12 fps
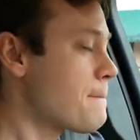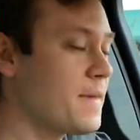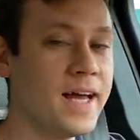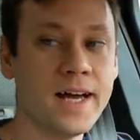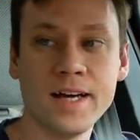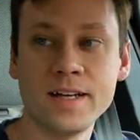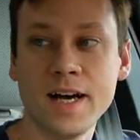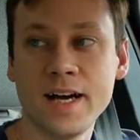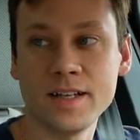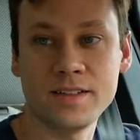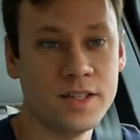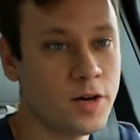and
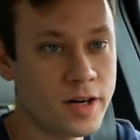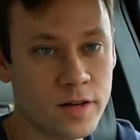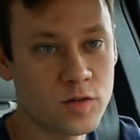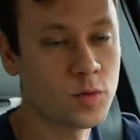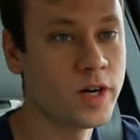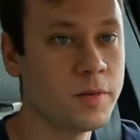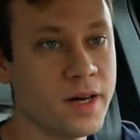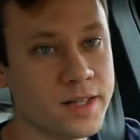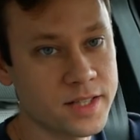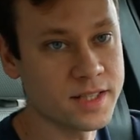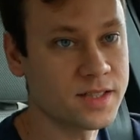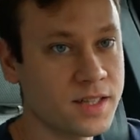I know I don't have to worry
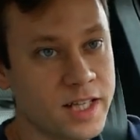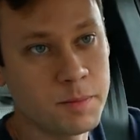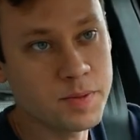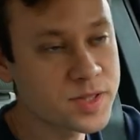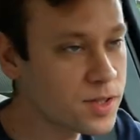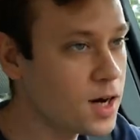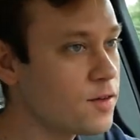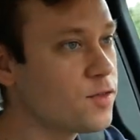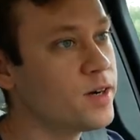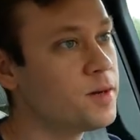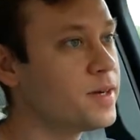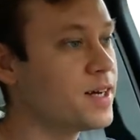about this limp
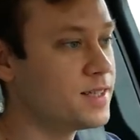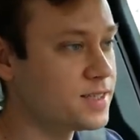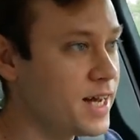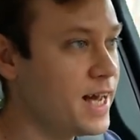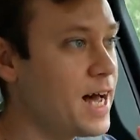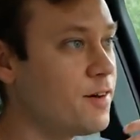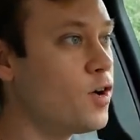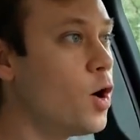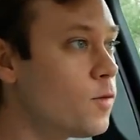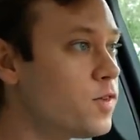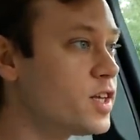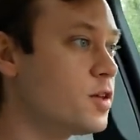software because I have
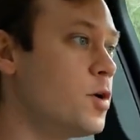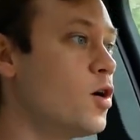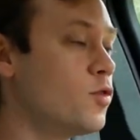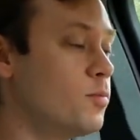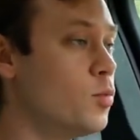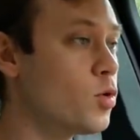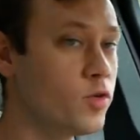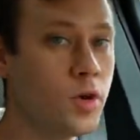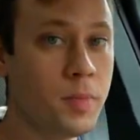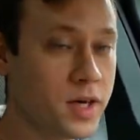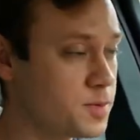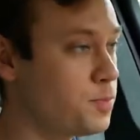hopefully the more
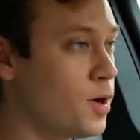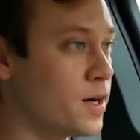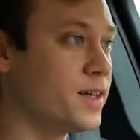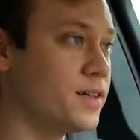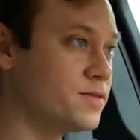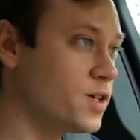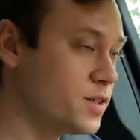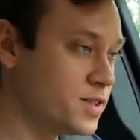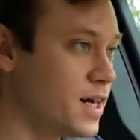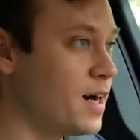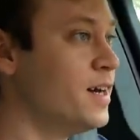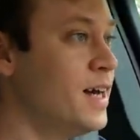robust part. It
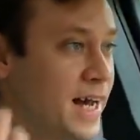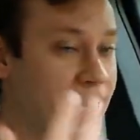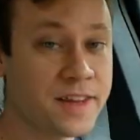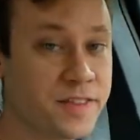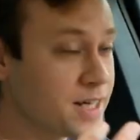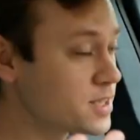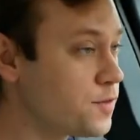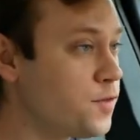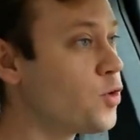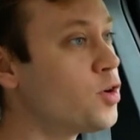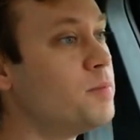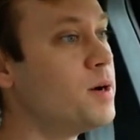turns out, again, thanks to
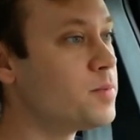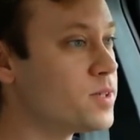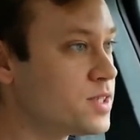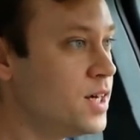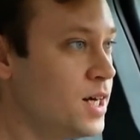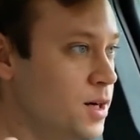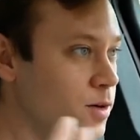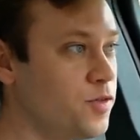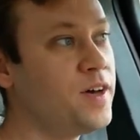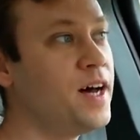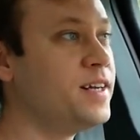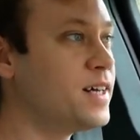forum members, we
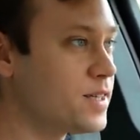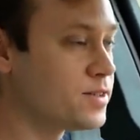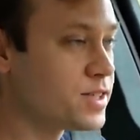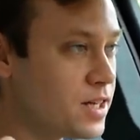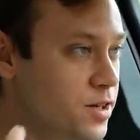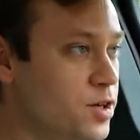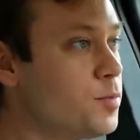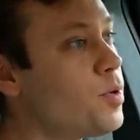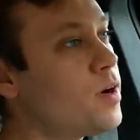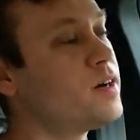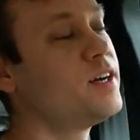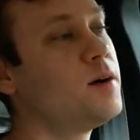found out there's a new
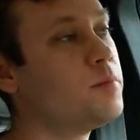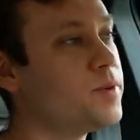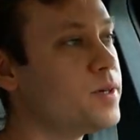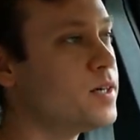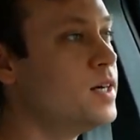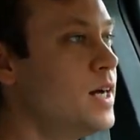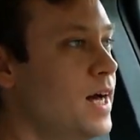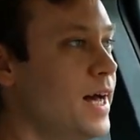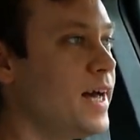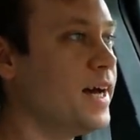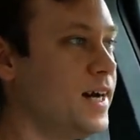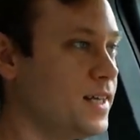part number,
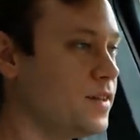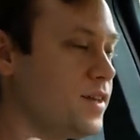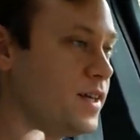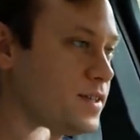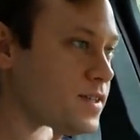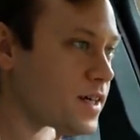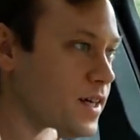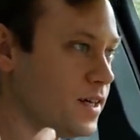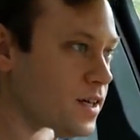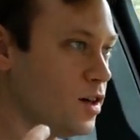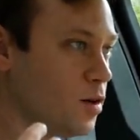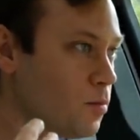and that uh,
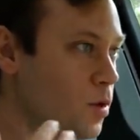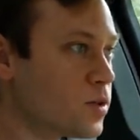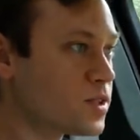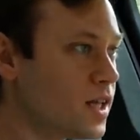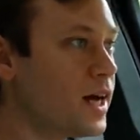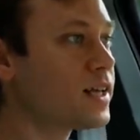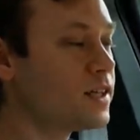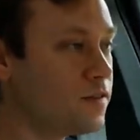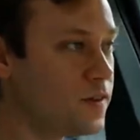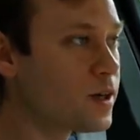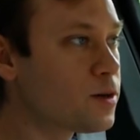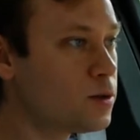you know most likely
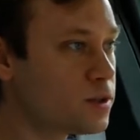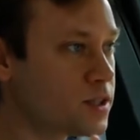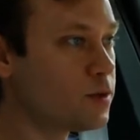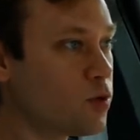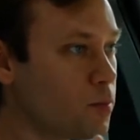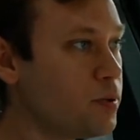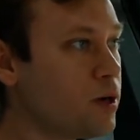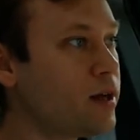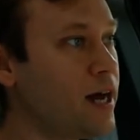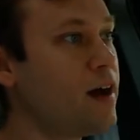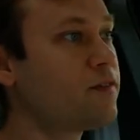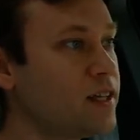vehicles that were built
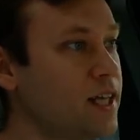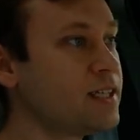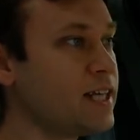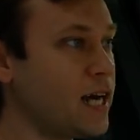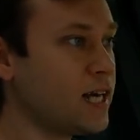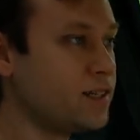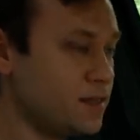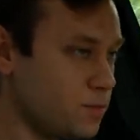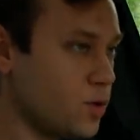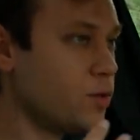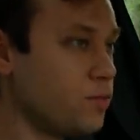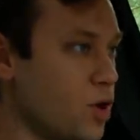after that date
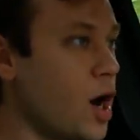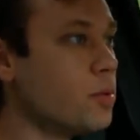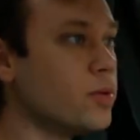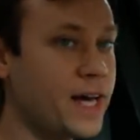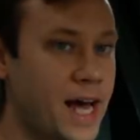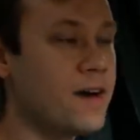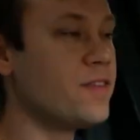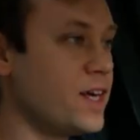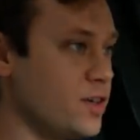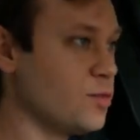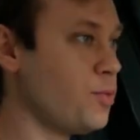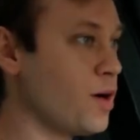will probably have
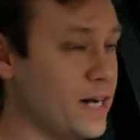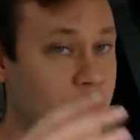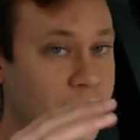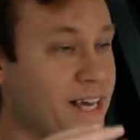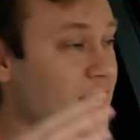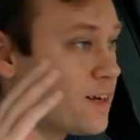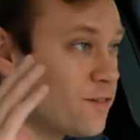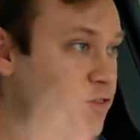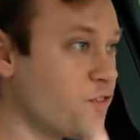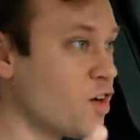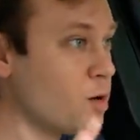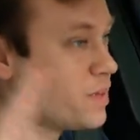that new part. Now I can't
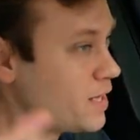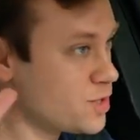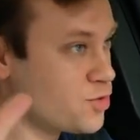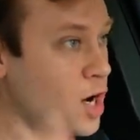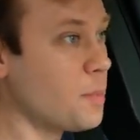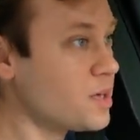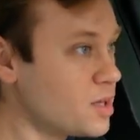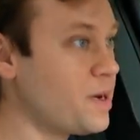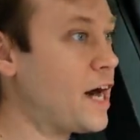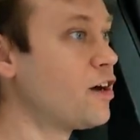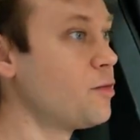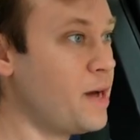confirm without dropping the
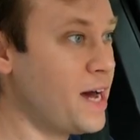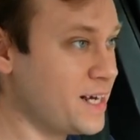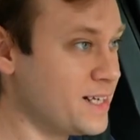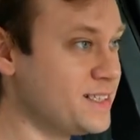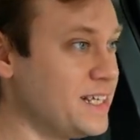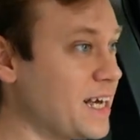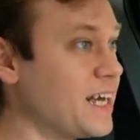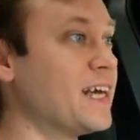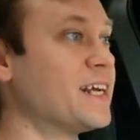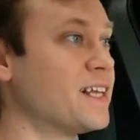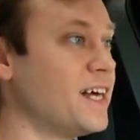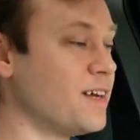battery pack and digging
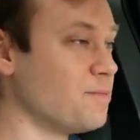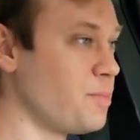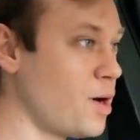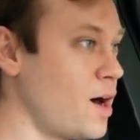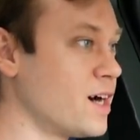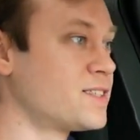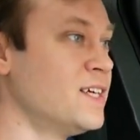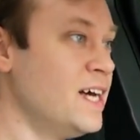into that box